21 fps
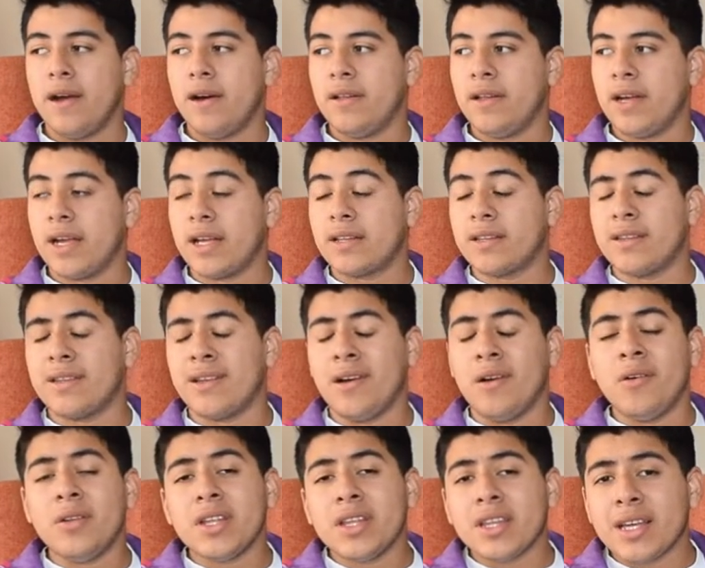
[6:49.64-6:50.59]
Like the
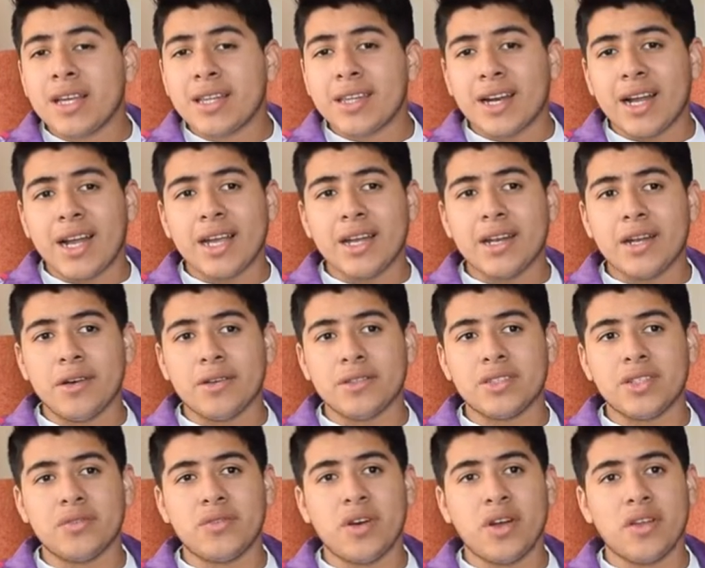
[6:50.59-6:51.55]
only thing that I know
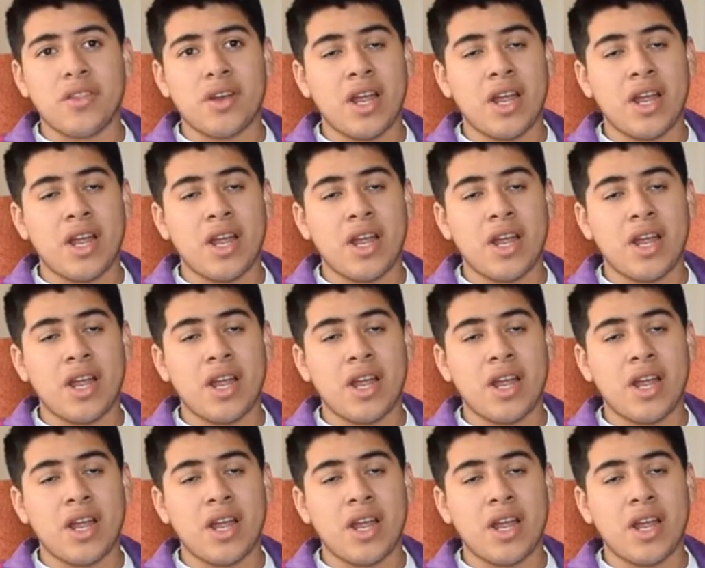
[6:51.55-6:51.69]
so far